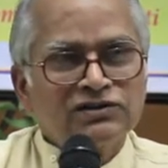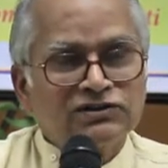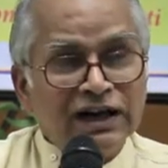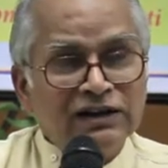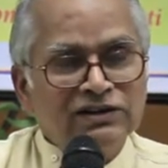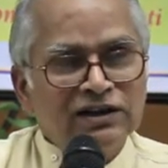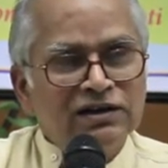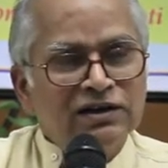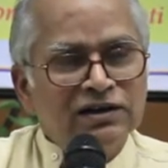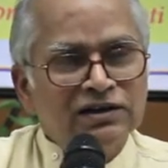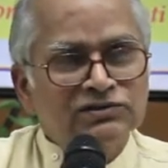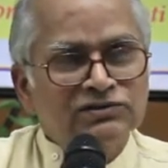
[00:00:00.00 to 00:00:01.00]

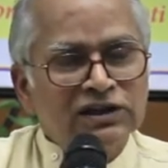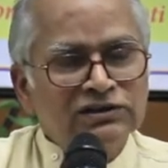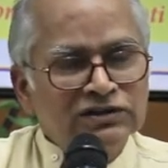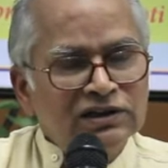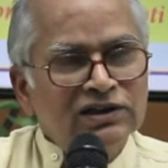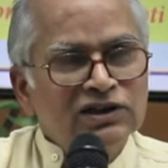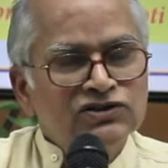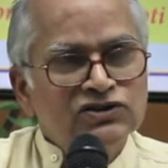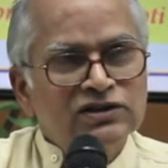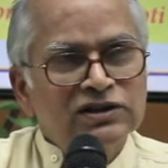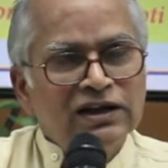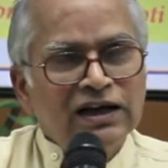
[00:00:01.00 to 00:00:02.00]

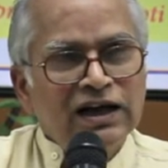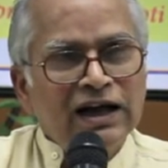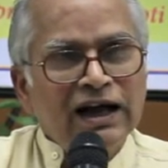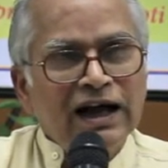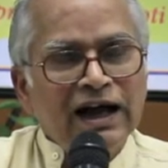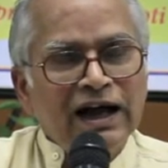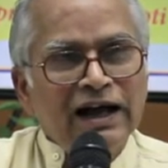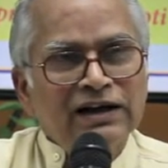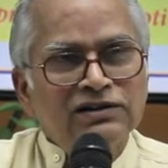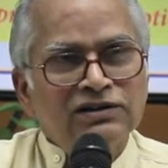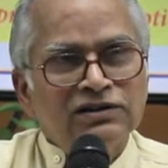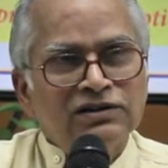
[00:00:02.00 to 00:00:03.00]
tenderness
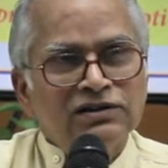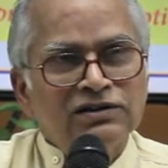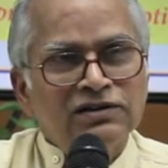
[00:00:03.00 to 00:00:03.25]
and